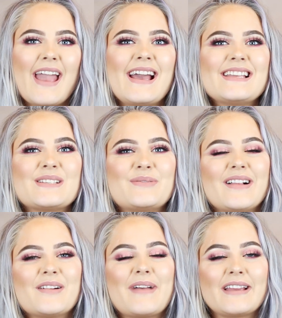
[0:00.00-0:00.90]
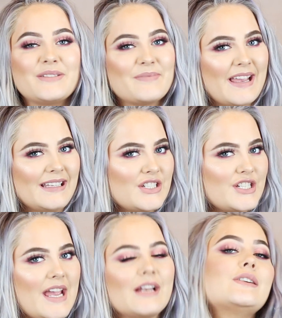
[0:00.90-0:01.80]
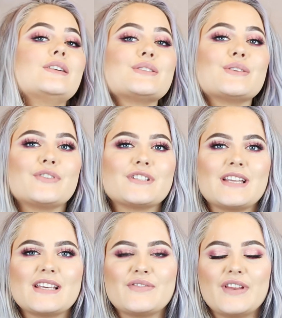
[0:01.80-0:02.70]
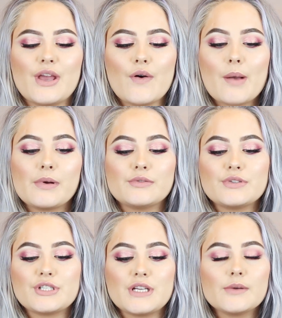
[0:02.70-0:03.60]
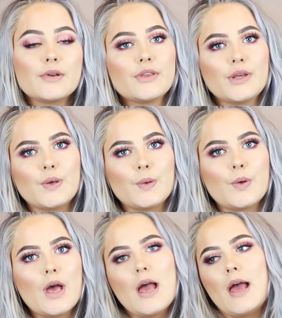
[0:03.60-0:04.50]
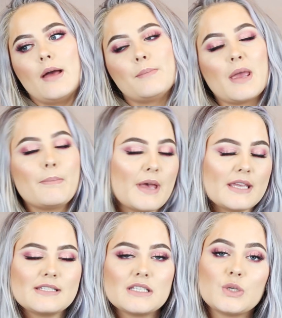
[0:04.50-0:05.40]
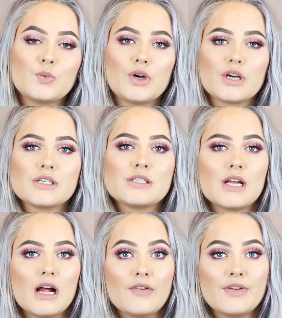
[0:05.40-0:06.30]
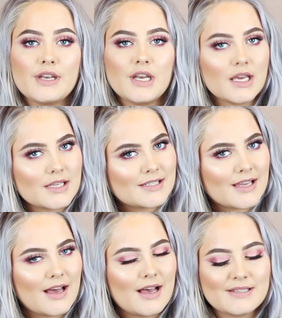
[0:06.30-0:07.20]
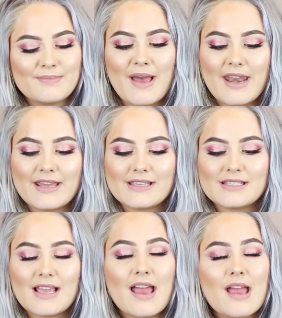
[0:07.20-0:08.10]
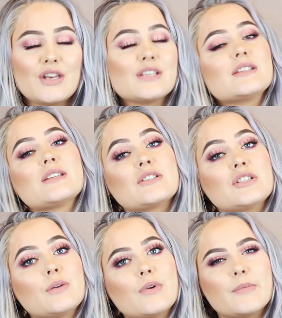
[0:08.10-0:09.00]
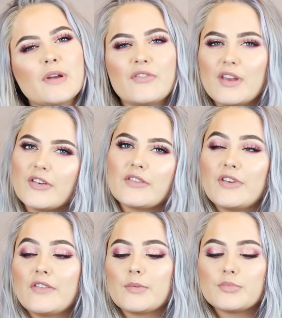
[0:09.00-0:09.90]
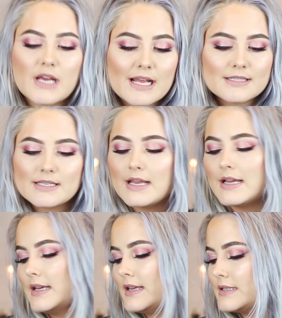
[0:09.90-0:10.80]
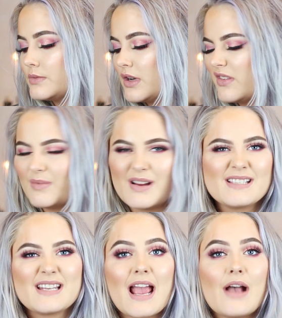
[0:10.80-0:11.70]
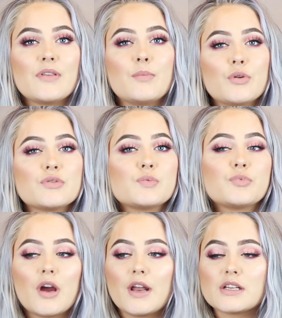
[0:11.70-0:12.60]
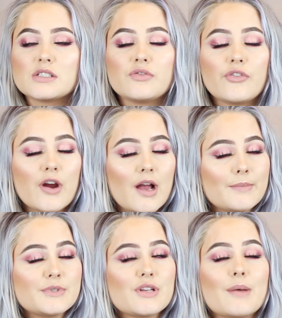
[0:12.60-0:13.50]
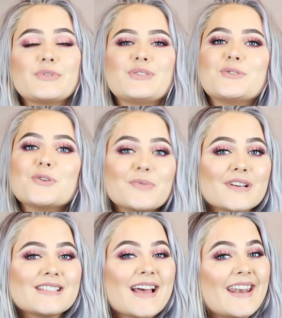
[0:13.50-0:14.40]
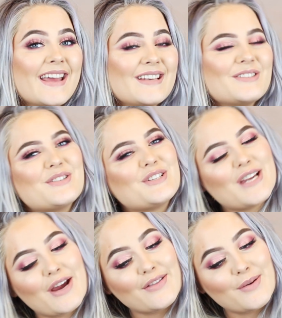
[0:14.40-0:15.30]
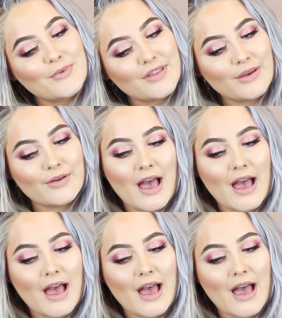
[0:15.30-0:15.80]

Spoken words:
Hi guys, and welcome back to my channel. So for today's video, I'm going to share with you my best and worst of NYX cosmetics. NYX is actually one of my favorite brands. Is one of the brands that I have the most products from, so I'm super excited to share them with you